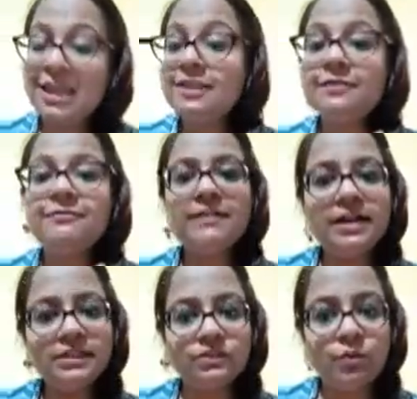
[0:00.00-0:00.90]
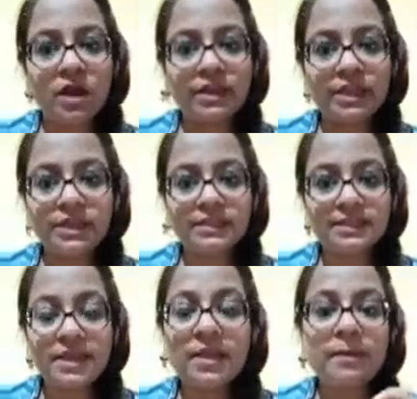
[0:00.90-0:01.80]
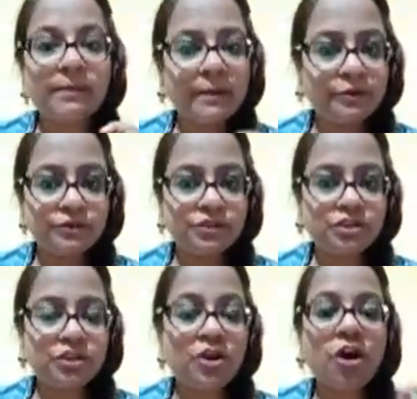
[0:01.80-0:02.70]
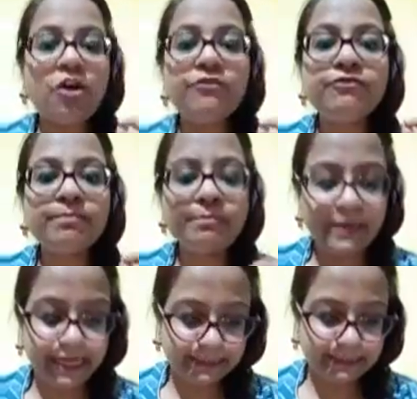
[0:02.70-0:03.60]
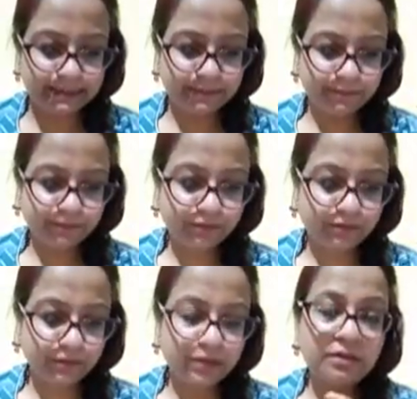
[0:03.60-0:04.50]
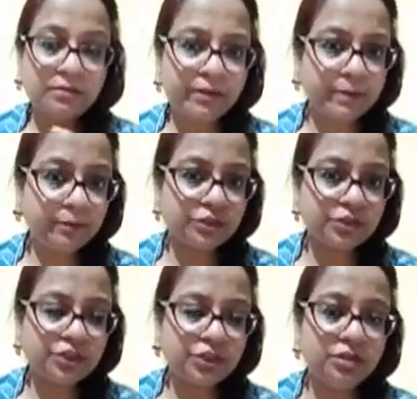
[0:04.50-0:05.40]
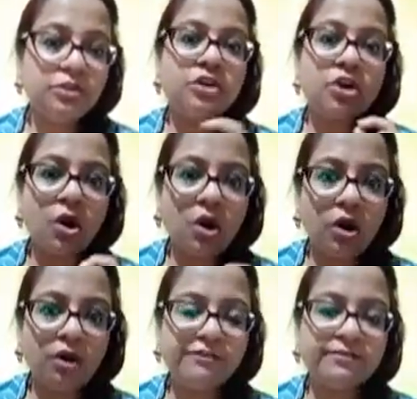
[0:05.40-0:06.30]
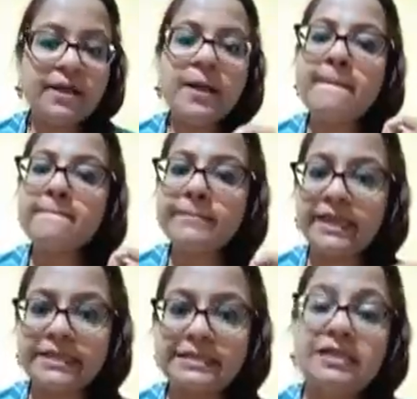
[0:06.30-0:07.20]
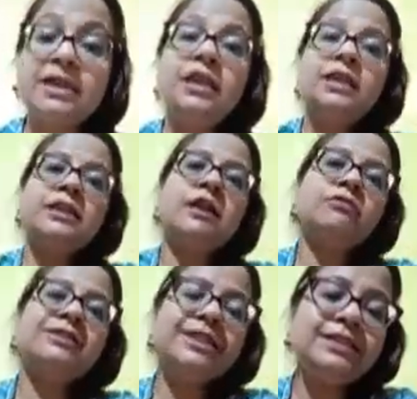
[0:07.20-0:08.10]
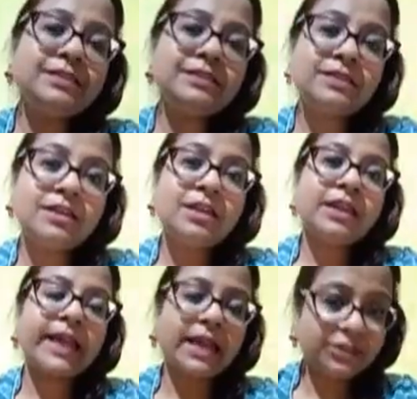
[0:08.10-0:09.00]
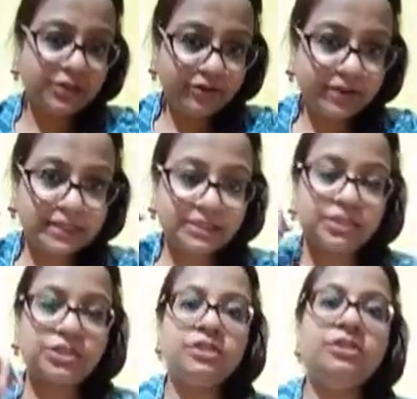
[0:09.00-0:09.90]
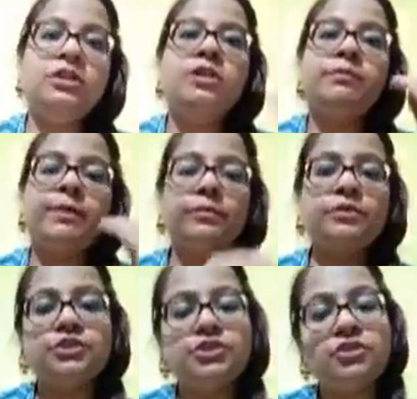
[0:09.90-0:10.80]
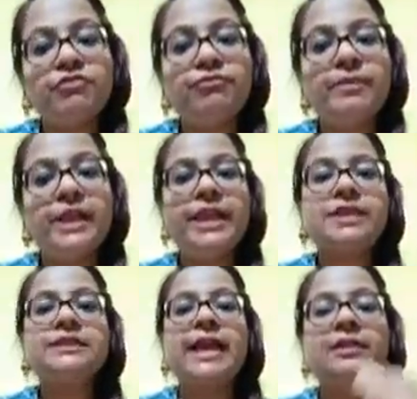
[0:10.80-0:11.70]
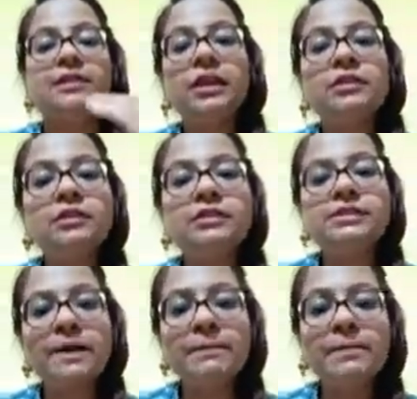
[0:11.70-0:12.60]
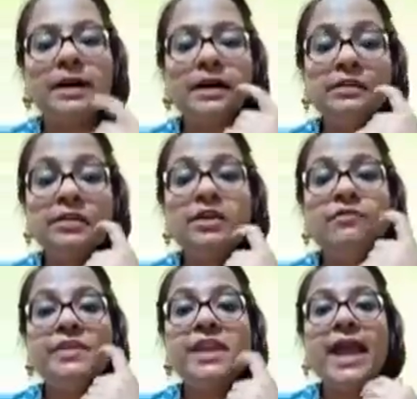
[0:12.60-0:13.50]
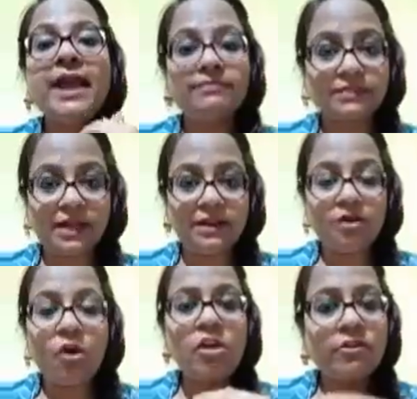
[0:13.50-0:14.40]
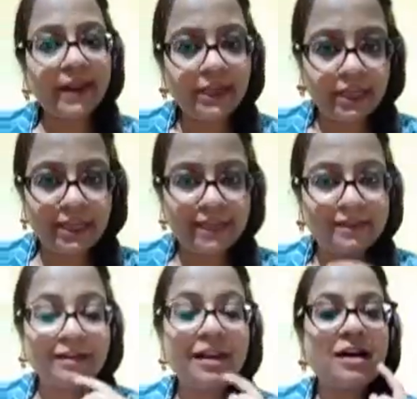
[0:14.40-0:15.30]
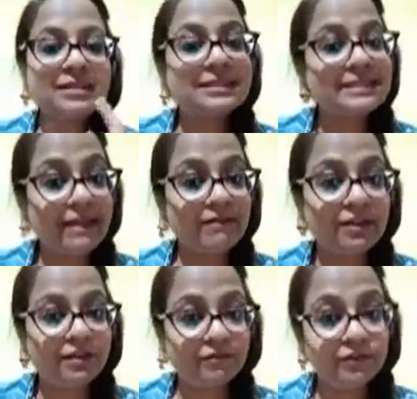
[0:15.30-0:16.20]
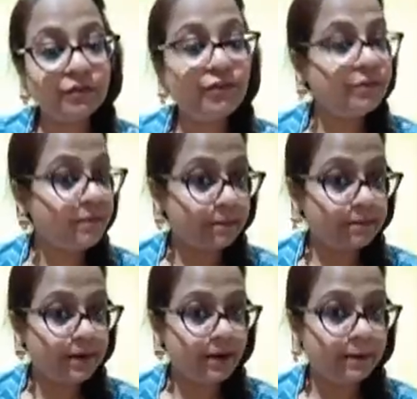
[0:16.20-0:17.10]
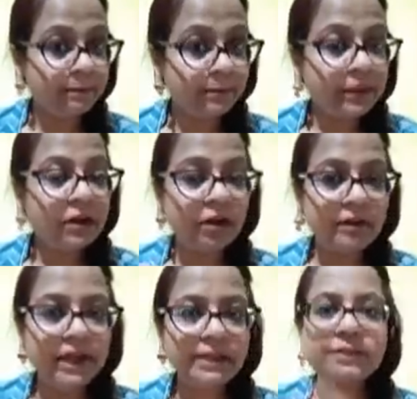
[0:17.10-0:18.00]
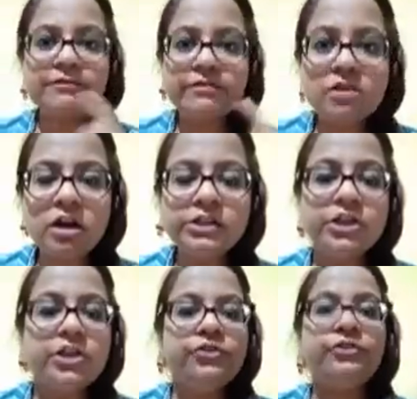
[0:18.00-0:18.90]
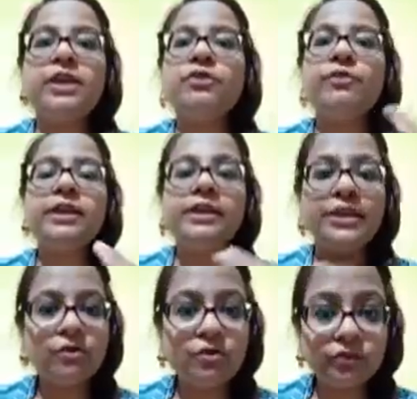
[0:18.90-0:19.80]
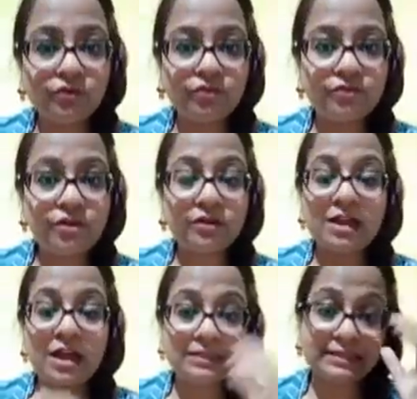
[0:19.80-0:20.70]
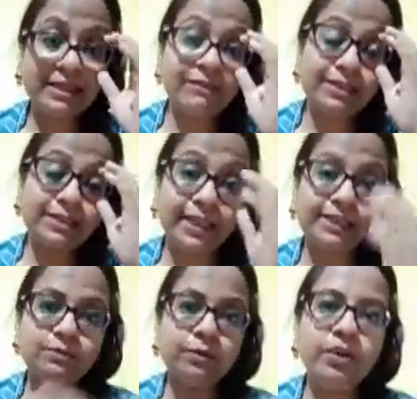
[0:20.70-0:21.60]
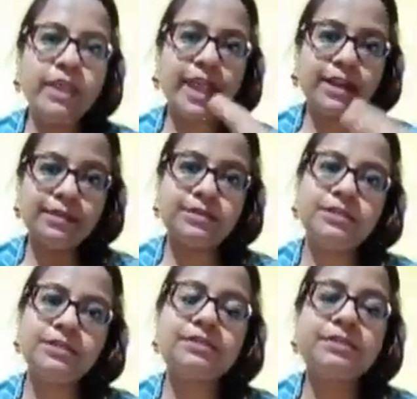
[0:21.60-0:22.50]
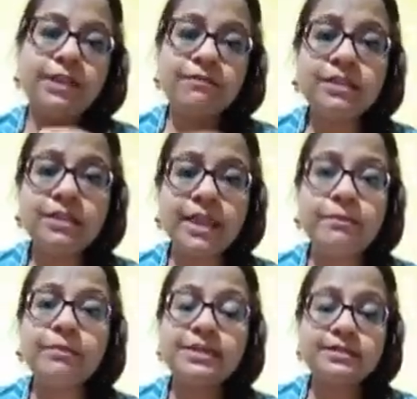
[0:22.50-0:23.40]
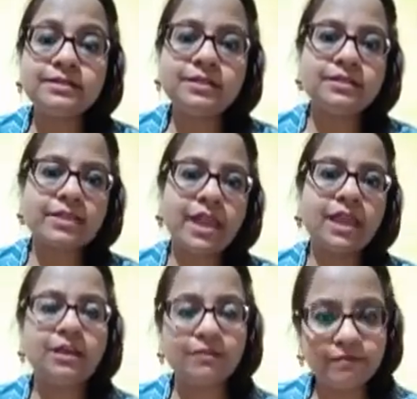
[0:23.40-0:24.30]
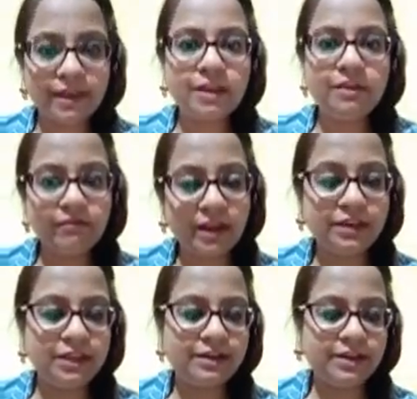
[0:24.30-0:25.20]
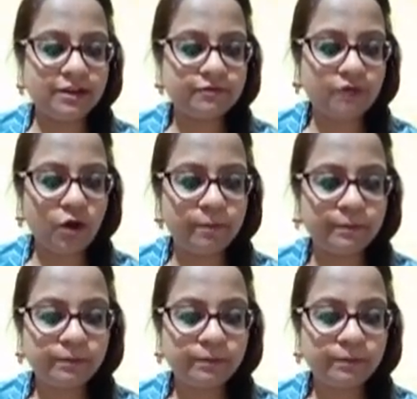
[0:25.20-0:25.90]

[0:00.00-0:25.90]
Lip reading: The first one is preposition of place. Preposition of place. Now this categorization, preposition of place and the other subpart, we have done already in class 7 if you remember. Alright, if not, you can quickly go through your class 7 textbook and it is given there, presented there in a very, very clear form.